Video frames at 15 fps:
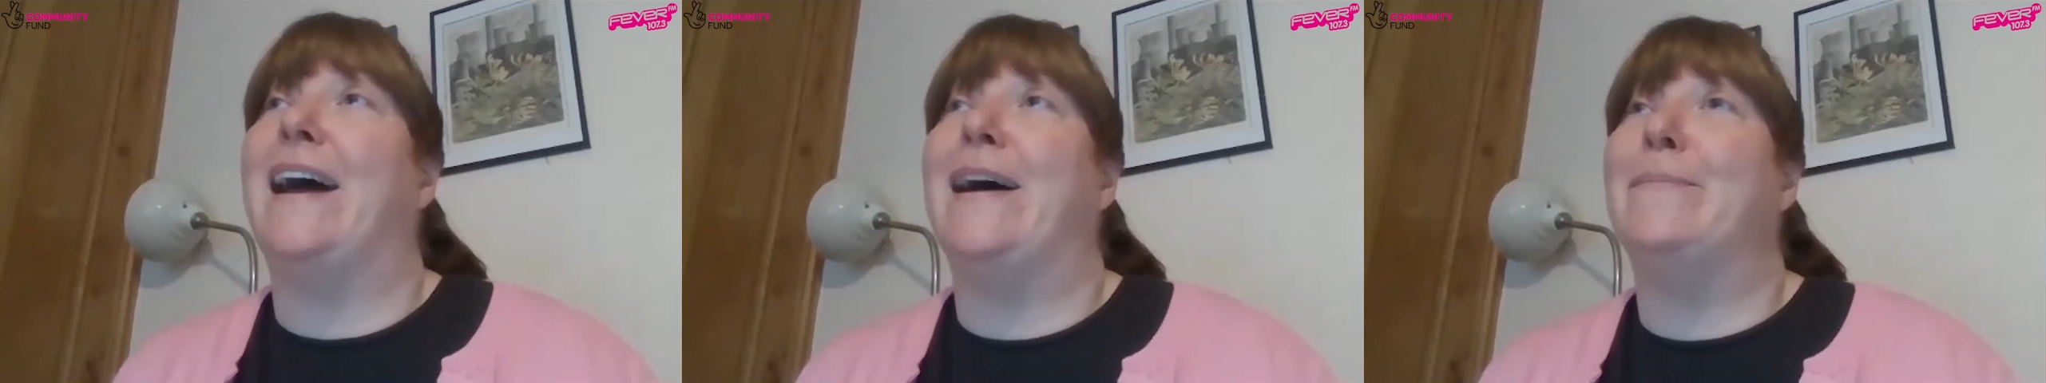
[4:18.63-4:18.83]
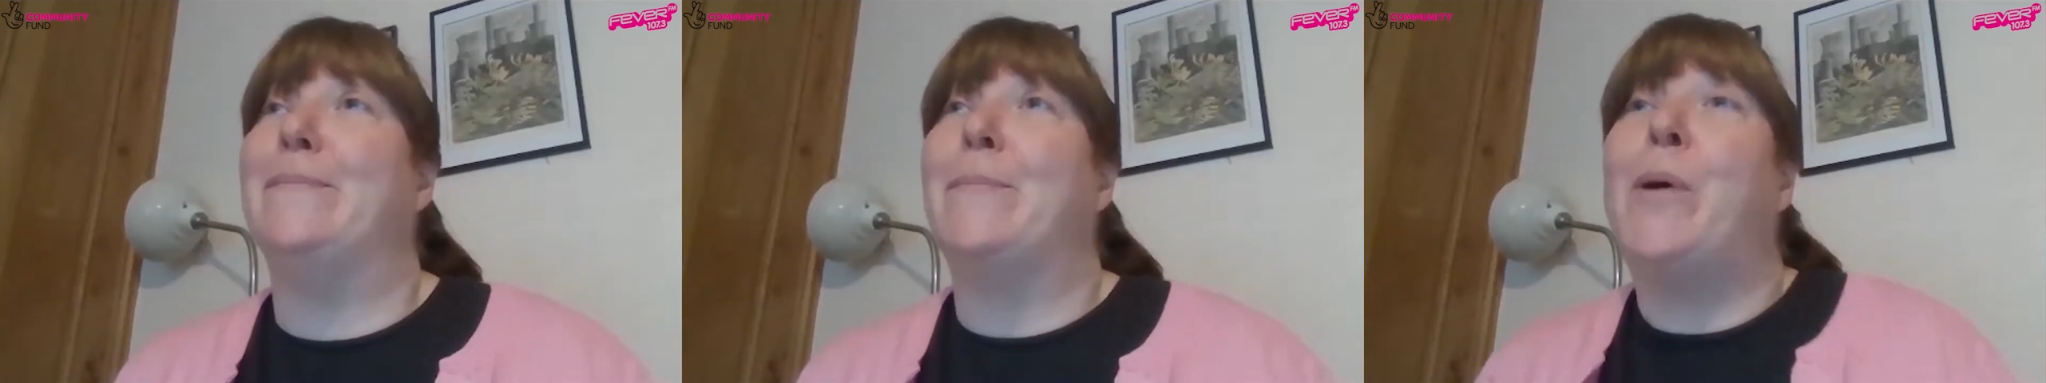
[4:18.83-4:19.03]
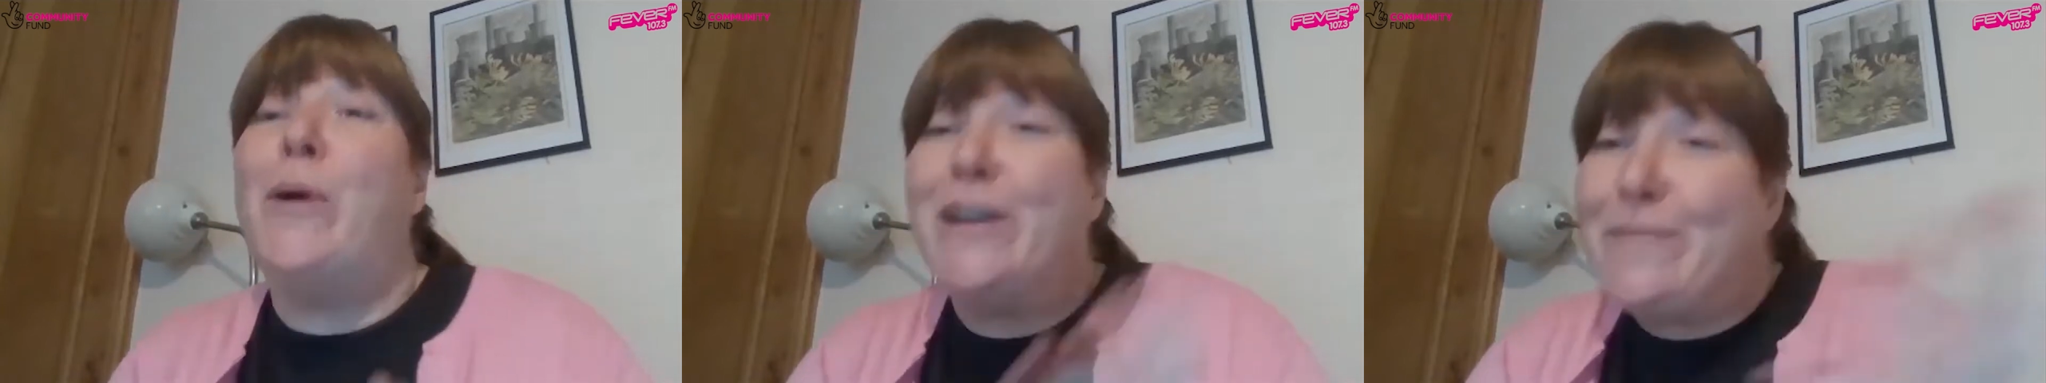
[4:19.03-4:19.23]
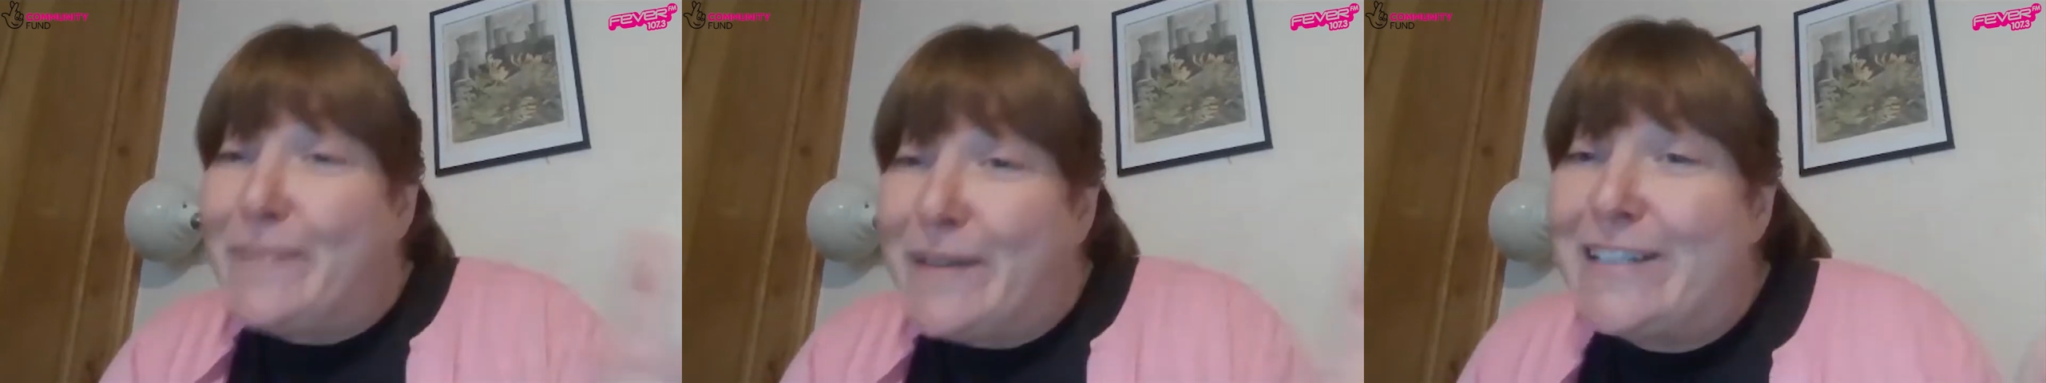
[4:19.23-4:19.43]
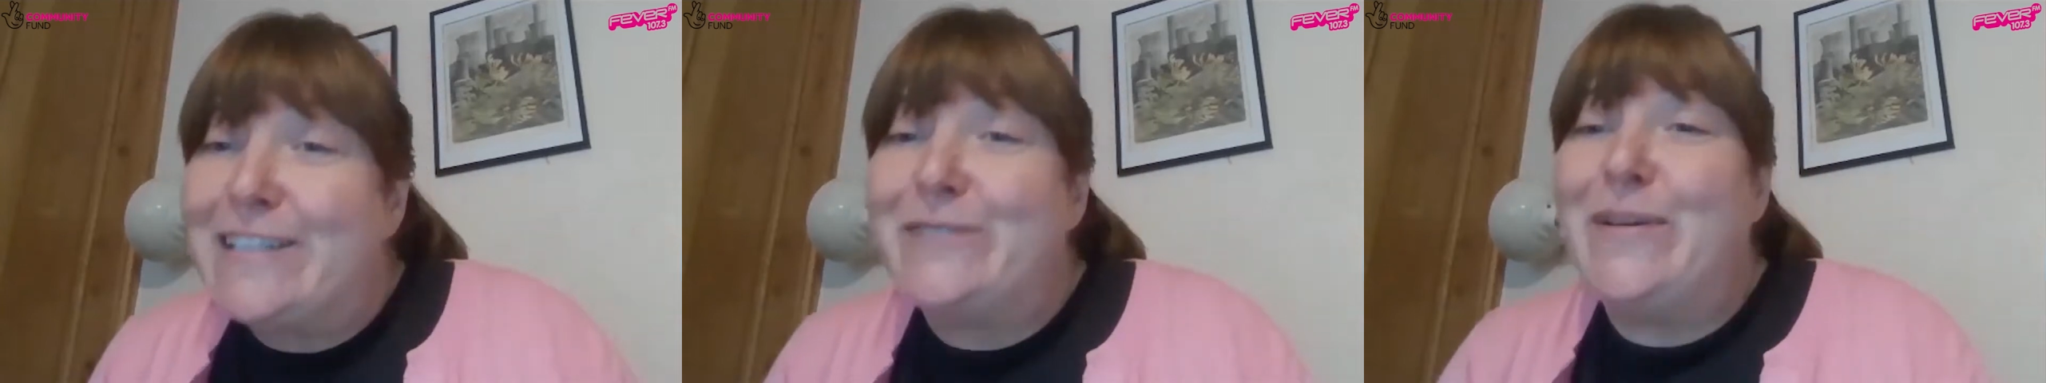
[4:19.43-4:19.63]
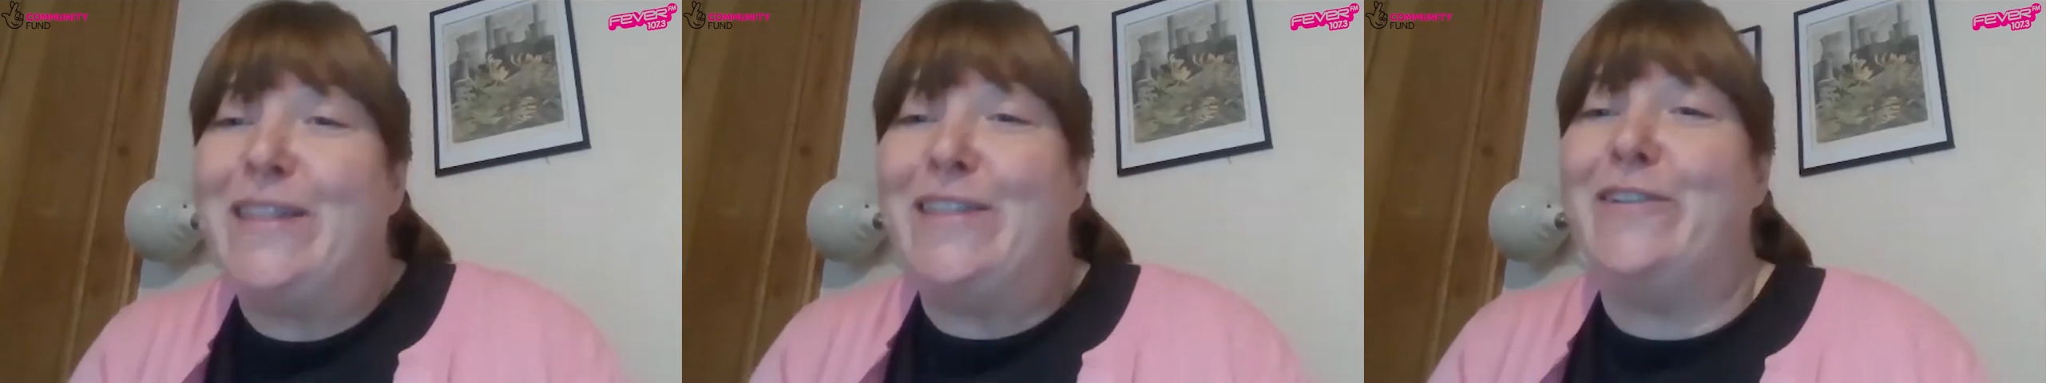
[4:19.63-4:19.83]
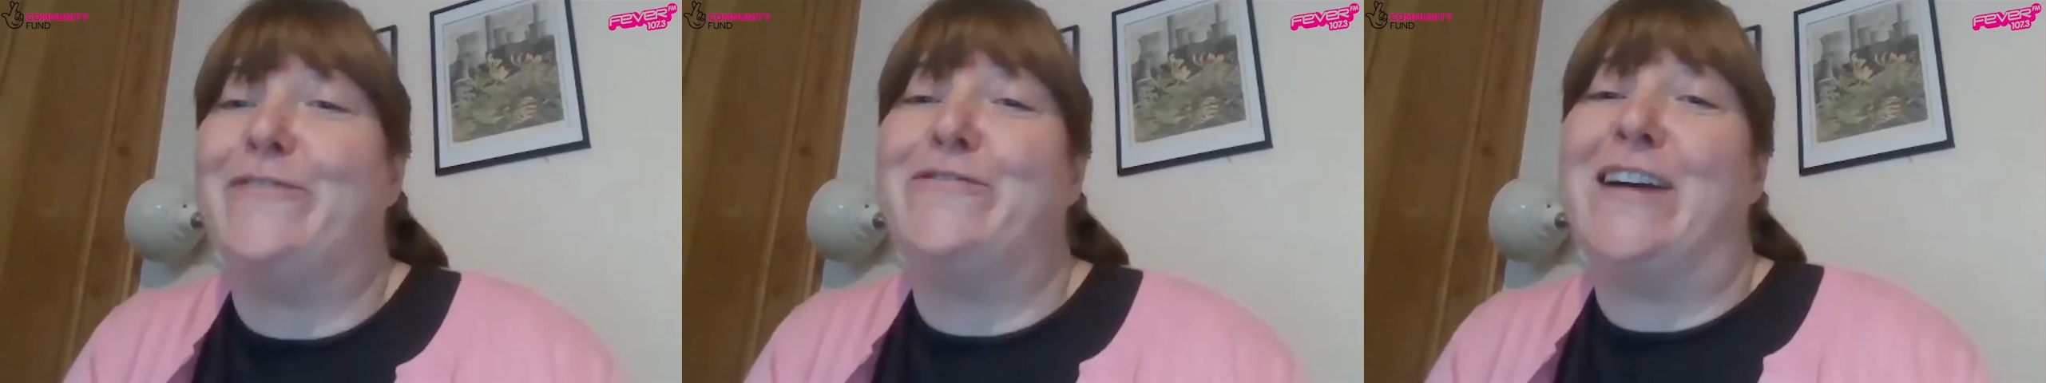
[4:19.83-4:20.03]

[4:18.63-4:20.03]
appointments with your